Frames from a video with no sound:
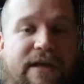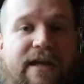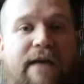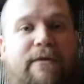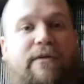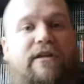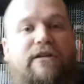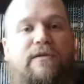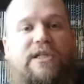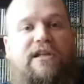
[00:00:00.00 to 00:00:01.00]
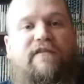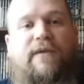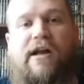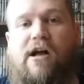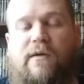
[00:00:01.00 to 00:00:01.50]
gaming with the new stuff,
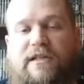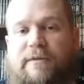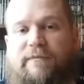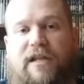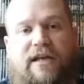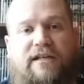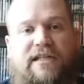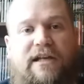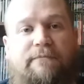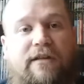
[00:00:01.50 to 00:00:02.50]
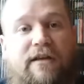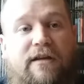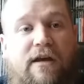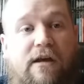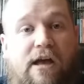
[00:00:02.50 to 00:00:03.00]
but I'll always be playing something.
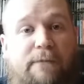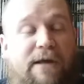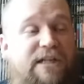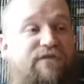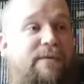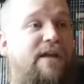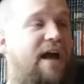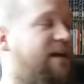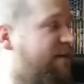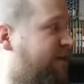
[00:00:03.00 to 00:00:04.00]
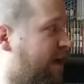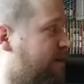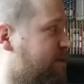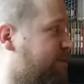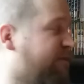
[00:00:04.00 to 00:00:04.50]
Because for me, I love
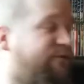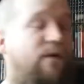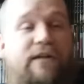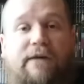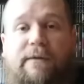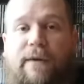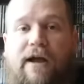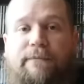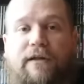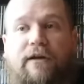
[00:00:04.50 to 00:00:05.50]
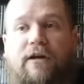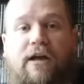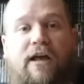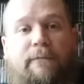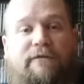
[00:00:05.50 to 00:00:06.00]
games before they were popular,
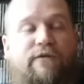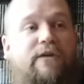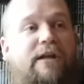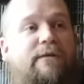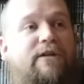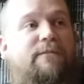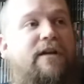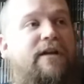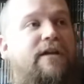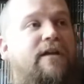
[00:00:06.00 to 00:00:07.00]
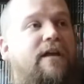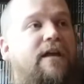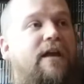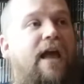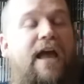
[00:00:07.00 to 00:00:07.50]
before they were worth money,
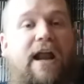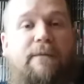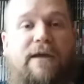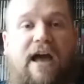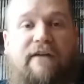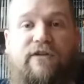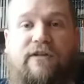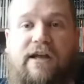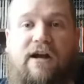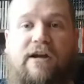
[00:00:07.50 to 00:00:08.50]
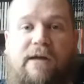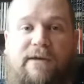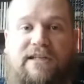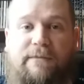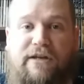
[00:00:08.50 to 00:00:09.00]
and I'll be after they are now.
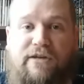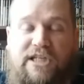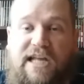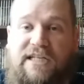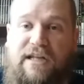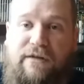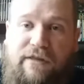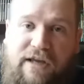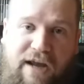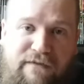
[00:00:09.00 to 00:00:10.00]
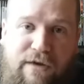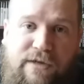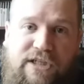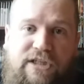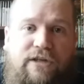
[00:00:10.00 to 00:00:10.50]
Because I mean, you see, that's another thing I've
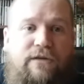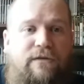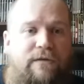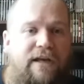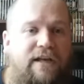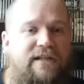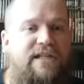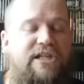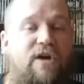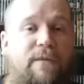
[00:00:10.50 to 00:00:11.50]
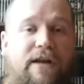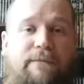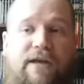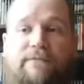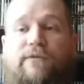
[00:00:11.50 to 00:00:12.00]
noticed too is so many
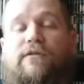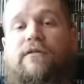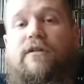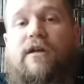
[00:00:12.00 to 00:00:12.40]
people